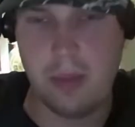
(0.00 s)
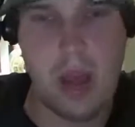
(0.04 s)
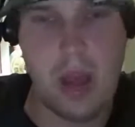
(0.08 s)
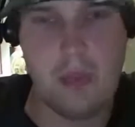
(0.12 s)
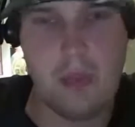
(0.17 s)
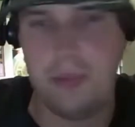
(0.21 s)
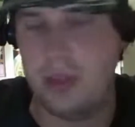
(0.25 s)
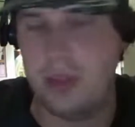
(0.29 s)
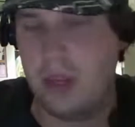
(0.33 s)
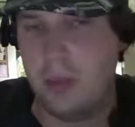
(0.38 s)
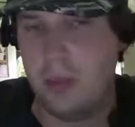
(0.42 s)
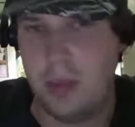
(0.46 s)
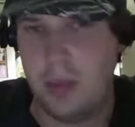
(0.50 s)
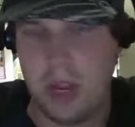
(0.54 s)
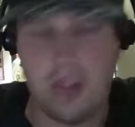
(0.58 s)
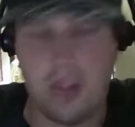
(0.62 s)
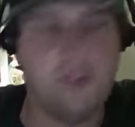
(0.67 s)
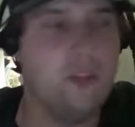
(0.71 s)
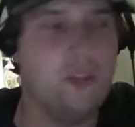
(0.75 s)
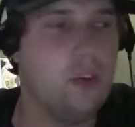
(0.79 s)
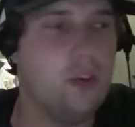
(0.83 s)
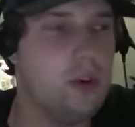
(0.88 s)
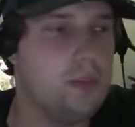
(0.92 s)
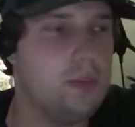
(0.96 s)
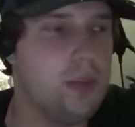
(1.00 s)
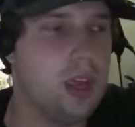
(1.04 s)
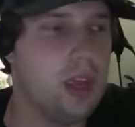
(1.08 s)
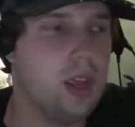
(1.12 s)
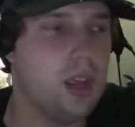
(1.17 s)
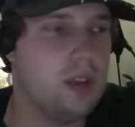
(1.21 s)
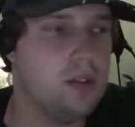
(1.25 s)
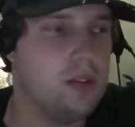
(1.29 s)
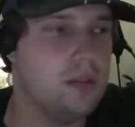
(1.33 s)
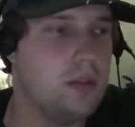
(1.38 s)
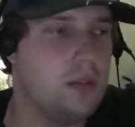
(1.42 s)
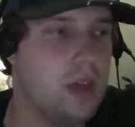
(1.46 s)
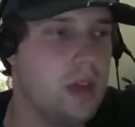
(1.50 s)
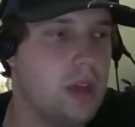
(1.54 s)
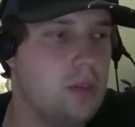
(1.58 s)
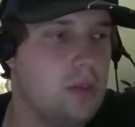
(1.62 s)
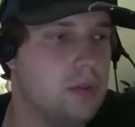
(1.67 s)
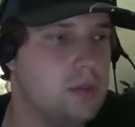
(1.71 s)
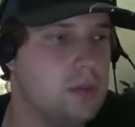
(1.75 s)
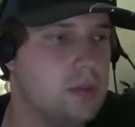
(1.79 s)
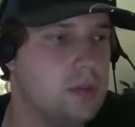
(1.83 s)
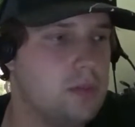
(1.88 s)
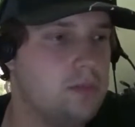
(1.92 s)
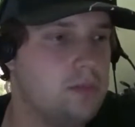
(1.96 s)
I've been to many Florida
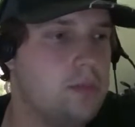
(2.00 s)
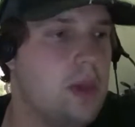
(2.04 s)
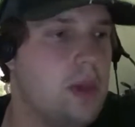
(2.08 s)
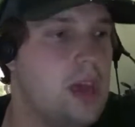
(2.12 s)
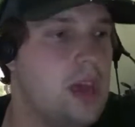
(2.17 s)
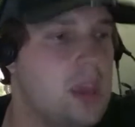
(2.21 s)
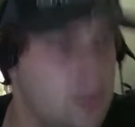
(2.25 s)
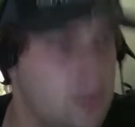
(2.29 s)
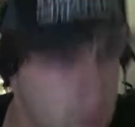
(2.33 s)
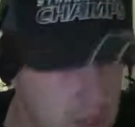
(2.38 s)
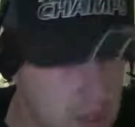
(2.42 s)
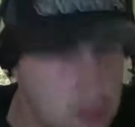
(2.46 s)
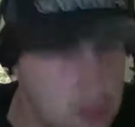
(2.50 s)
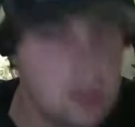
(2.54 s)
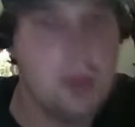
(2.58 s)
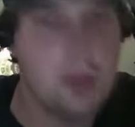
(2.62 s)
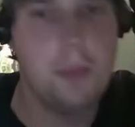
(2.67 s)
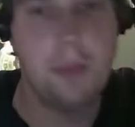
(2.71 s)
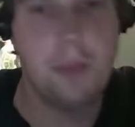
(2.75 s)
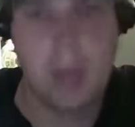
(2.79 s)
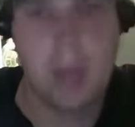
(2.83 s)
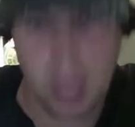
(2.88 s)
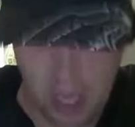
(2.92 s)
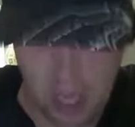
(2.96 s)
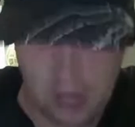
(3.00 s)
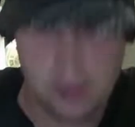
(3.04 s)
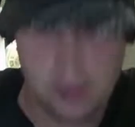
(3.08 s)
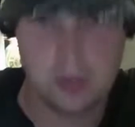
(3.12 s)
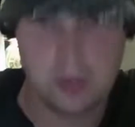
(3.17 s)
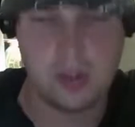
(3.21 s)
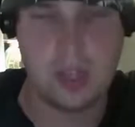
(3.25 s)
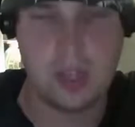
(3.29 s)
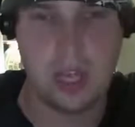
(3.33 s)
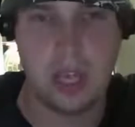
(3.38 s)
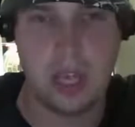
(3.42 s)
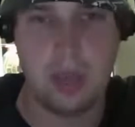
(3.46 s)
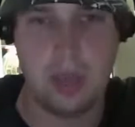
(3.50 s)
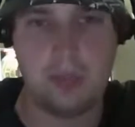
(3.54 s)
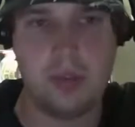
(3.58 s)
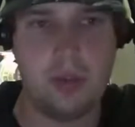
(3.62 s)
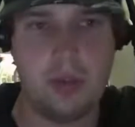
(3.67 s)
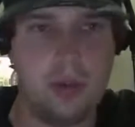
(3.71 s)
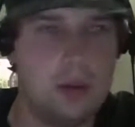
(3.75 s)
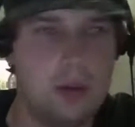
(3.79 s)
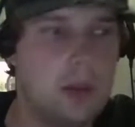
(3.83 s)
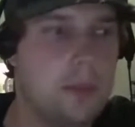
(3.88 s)
Penguins Panther games. I've been to